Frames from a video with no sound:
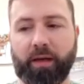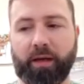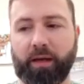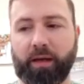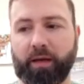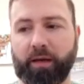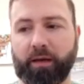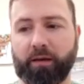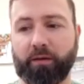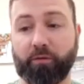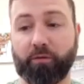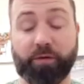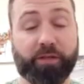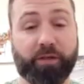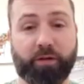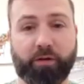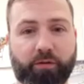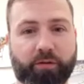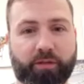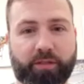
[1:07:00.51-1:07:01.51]
And the reason
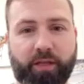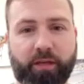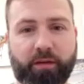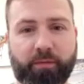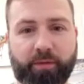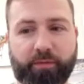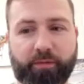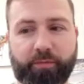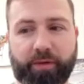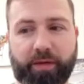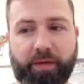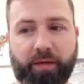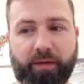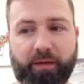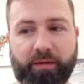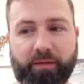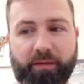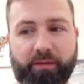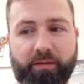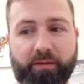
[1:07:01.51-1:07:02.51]
you see them is
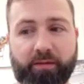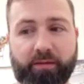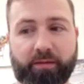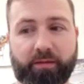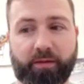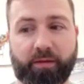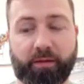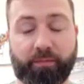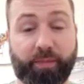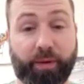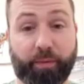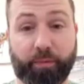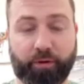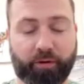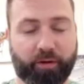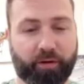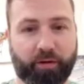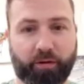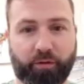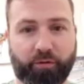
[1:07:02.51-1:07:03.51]
because people are
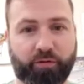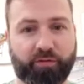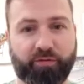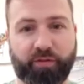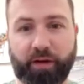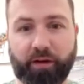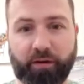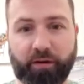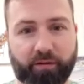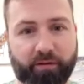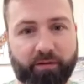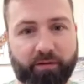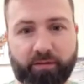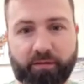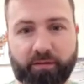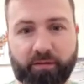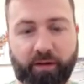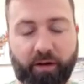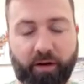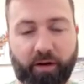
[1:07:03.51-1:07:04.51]
going to lose
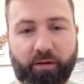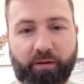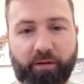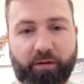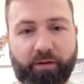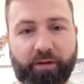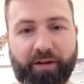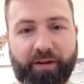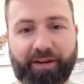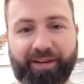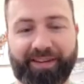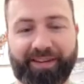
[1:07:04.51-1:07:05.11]
fingers. You know, they're gonna